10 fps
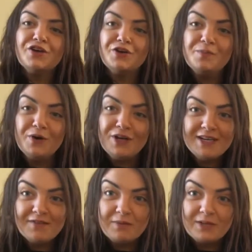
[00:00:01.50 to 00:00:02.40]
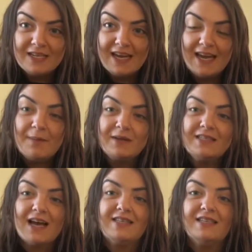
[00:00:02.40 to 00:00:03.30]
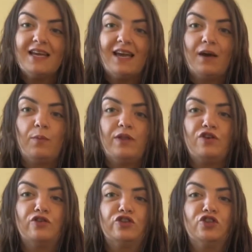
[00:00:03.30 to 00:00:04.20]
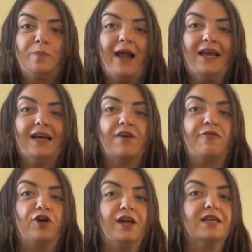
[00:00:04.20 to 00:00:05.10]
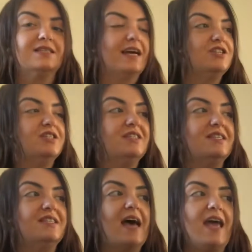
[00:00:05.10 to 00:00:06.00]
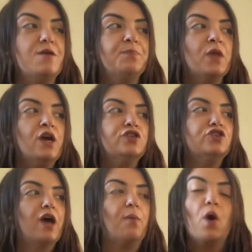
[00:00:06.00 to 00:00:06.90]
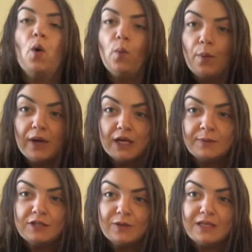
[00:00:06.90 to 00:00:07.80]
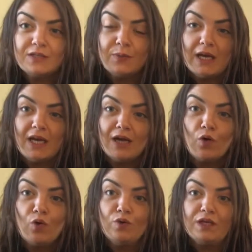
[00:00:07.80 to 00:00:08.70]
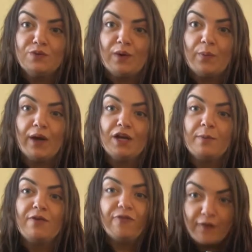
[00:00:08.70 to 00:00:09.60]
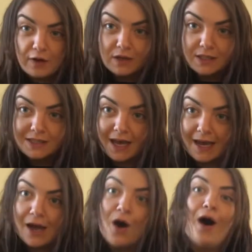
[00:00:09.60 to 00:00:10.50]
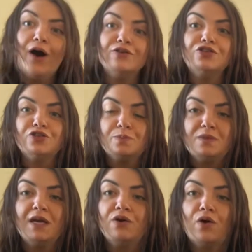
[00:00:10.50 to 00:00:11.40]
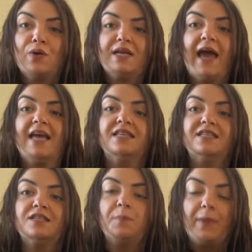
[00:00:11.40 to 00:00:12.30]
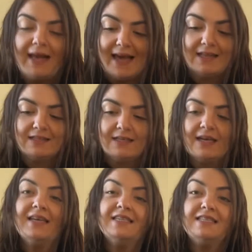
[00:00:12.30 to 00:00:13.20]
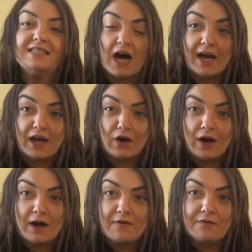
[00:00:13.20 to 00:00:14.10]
Good morning everybody, Miss Tyson here with your spelling phonics session today. So what we're going to be doing this week, we're going to be focusing on something called a split digraph.